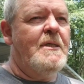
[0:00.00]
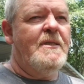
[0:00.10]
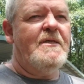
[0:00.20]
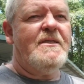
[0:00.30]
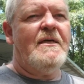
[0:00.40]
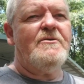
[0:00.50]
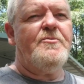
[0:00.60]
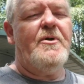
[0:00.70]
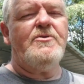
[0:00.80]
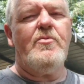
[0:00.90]
These things are
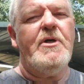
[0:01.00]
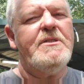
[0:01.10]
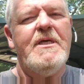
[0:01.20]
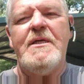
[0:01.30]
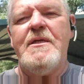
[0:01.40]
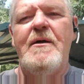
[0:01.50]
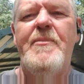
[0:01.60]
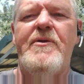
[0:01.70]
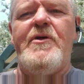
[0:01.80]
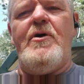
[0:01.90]
supposed to run
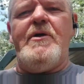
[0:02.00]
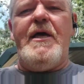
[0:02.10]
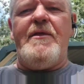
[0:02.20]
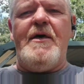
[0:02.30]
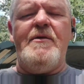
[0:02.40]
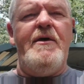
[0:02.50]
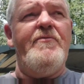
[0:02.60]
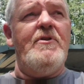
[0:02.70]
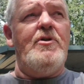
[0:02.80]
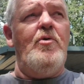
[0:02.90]
10W30. I think
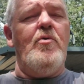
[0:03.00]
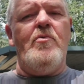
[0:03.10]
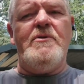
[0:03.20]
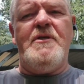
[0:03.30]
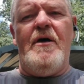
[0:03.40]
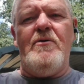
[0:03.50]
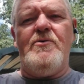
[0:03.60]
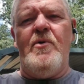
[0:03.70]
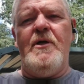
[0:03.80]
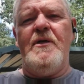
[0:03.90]
even the newer ones now
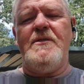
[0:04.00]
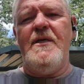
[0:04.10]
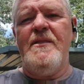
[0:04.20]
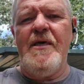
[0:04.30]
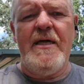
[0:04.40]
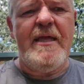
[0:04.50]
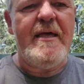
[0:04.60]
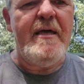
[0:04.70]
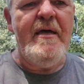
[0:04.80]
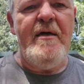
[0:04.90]
is running a
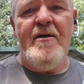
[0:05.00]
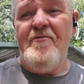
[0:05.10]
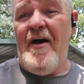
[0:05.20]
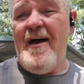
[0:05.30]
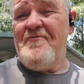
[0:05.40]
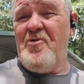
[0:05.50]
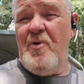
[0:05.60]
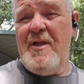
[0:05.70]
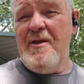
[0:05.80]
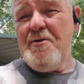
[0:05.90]
synthetic
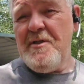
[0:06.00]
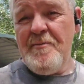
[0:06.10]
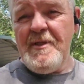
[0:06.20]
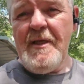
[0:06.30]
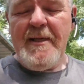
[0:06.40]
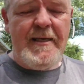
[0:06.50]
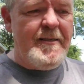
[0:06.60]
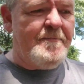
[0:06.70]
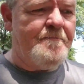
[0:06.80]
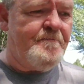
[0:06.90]
520 or something like
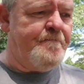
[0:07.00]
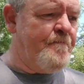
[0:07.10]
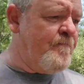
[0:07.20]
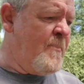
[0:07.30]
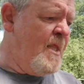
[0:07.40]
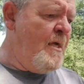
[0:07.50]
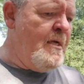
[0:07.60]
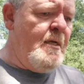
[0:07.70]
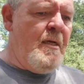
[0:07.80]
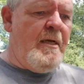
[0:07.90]
that.
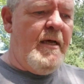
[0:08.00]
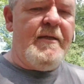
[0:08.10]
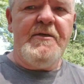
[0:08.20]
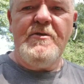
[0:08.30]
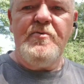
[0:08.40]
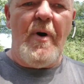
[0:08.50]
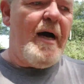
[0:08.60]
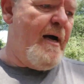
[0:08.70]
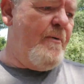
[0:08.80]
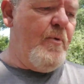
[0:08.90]
And this is
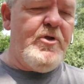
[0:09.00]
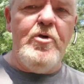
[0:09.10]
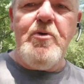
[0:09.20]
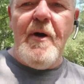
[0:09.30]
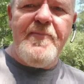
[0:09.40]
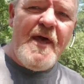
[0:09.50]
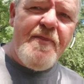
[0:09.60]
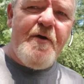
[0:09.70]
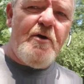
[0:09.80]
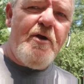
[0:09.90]
why. When you dump that
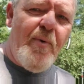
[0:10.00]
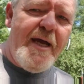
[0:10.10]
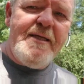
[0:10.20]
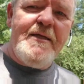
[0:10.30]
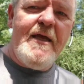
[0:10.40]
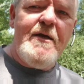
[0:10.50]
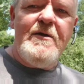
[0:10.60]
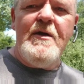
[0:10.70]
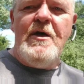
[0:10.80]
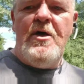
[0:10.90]
30 weight in
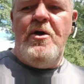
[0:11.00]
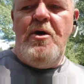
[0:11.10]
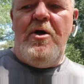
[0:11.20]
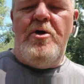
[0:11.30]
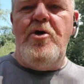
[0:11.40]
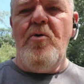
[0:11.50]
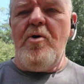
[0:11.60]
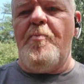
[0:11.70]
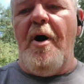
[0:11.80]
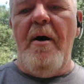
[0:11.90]
there, you
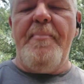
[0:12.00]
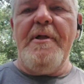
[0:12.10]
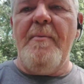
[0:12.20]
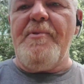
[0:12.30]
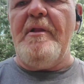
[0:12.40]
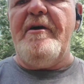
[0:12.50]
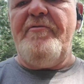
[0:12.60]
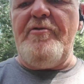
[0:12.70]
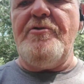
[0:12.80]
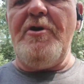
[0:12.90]
are pumping up the
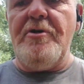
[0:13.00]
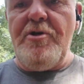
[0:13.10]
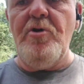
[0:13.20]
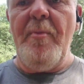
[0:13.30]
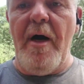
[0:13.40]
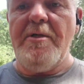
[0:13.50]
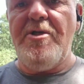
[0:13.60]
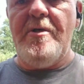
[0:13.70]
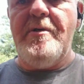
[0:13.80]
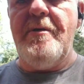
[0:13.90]
lifters too much.